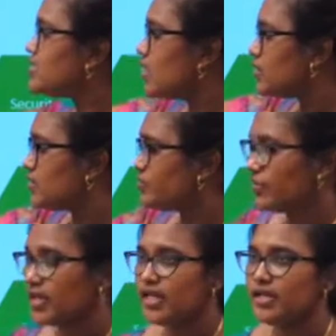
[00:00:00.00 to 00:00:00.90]
are the
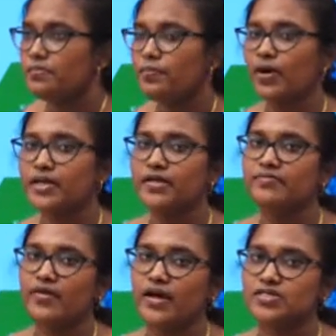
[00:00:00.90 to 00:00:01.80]
very
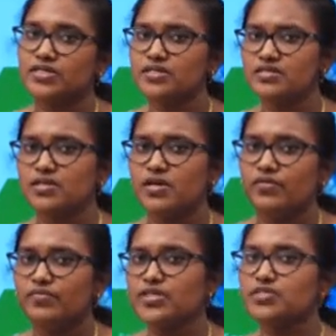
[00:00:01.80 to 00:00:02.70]
important functions
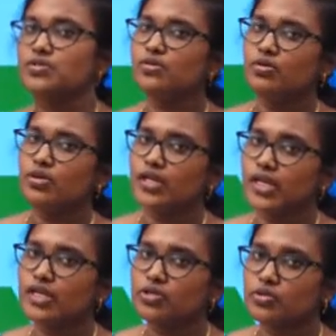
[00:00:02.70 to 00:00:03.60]
which you
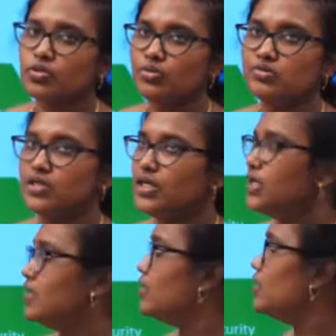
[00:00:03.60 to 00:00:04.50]
need to
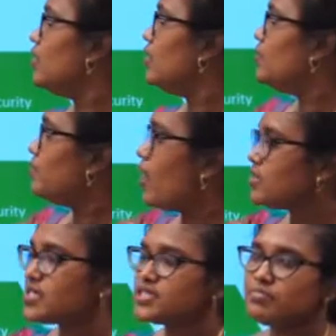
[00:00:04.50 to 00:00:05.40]
learn.
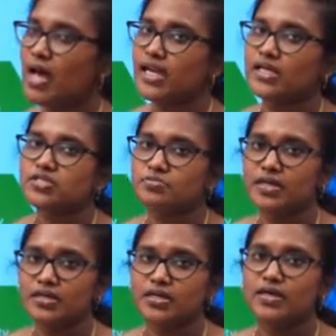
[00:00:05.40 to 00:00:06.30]
Process
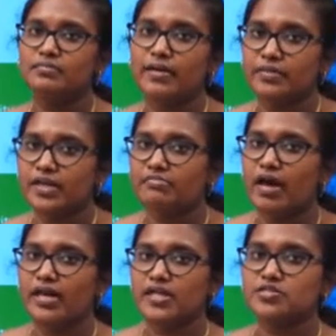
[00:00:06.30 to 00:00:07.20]
management, memory
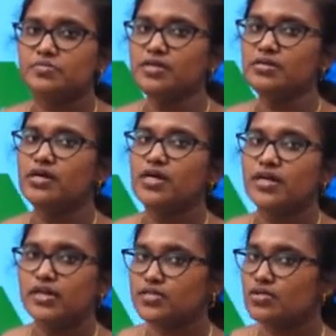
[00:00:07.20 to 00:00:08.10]
management,
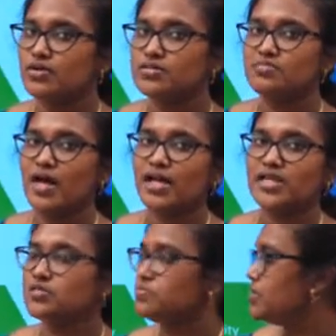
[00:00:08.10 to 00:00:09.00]
resource
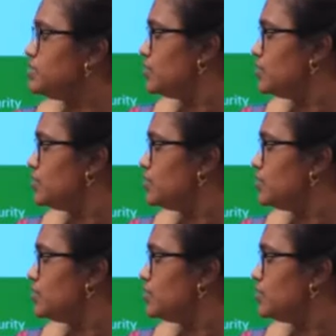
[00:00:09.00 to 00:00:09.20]
management,